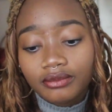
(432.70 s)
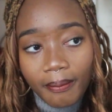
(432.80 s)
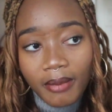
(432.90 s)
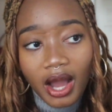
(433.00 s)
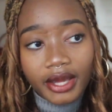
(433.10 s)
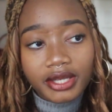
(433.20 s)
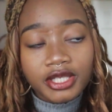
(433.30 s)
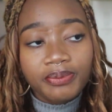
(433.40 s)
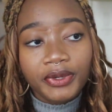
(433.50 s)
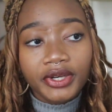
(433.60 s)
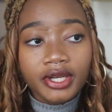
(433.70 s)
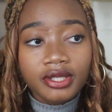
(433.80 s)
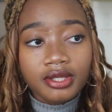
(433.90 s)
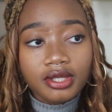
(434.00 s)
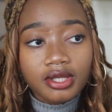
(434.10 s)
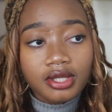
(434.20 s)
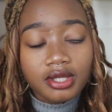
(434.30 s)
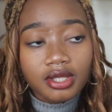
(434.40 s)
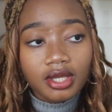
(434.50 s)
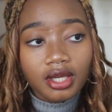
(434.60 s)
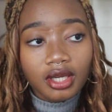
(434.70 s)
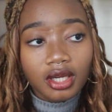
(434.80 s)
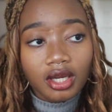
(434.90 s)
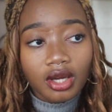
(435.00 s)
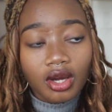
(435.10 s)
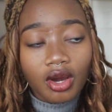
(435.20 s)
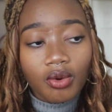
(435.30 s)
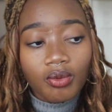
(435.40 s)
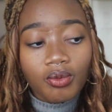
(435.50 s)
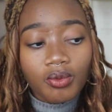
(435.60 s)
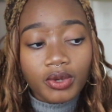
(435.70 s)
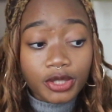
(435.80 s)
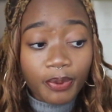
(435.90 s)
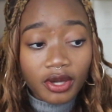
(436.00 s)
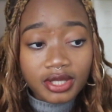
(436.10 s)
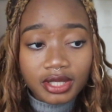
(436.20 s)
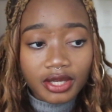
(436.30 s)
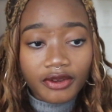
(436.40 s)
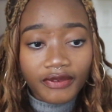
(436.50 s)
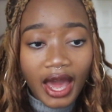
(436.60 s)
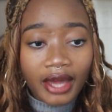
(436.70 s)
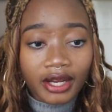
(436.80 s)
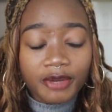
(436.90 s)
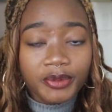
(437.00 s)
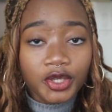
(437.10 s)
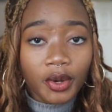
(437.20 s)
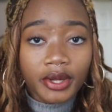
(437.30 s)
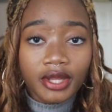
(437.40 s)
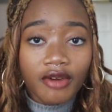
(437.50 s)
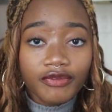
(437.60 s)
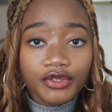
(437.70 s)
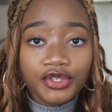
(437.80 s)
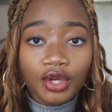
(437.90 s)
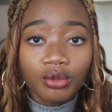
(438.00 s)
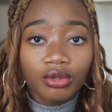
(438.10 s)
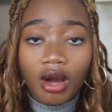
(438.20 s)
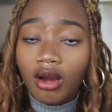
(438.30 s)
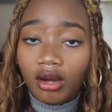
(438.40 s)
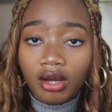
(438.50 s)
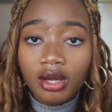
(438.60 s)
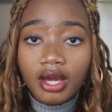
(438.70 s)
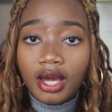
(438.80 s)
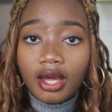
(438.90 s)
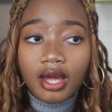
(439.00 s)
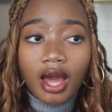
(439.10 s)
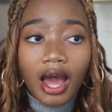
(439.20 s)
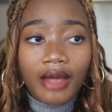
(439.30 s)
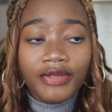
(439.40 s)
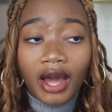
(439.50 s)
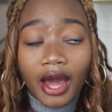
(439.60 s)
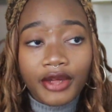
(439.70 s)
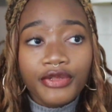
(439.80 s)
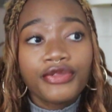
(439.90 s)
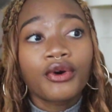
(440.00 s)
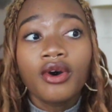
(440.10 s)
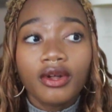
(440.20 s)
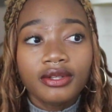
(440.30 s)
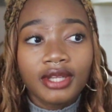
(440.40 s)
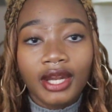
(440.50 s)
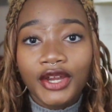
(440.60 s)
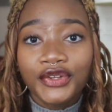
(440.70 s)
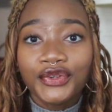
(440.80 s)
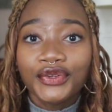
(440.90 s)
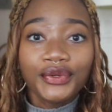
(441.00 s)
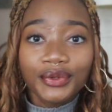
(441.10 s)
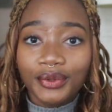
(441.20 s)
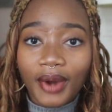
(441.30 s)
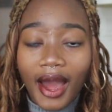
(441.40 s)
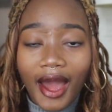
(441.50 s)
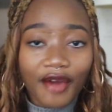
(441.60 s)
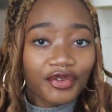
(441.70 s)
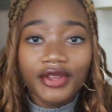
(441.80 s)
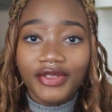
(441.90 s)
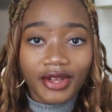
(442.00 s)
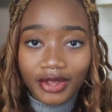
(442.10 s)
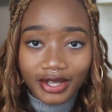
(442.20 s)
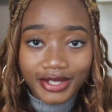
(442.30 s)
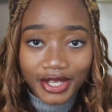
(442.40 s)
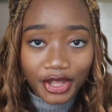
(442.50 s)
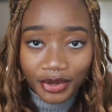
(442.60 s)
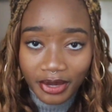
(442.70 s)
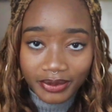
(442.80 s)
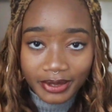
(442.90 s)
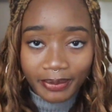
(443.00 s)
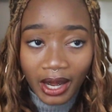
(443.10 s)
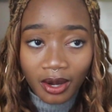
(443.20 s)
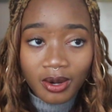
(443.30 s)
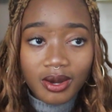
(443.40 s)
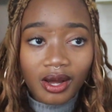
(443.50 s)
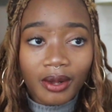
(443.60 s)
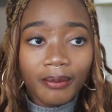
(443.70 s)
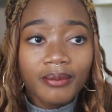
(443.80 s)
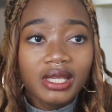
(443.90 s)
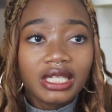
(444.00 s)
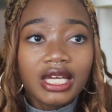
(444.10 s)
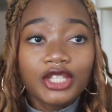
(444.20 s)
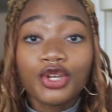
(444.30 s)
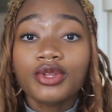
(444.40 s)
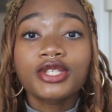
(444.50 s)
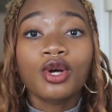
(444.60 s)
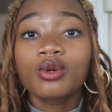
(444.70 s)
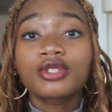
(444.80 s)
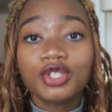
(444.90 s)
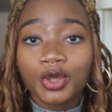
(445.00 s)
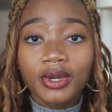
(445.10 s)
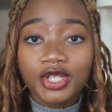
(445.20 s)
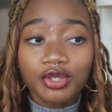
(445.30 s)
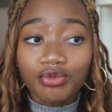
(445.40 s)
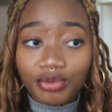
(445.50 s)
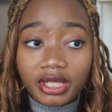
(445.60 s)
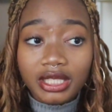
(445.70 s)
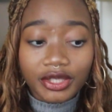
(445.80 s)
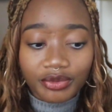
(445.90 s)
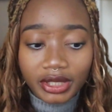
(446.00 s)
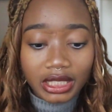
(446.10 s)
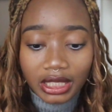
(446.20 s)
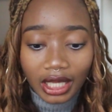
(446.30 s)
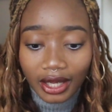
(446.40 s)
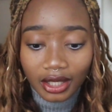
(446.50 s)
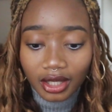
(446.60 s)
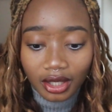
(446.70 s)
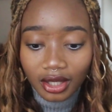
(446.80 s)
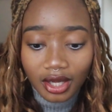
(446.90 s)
My experience was positive, and I'd been going there for so long that I thought that I knew everything that C3 was about. And so this whole situation really like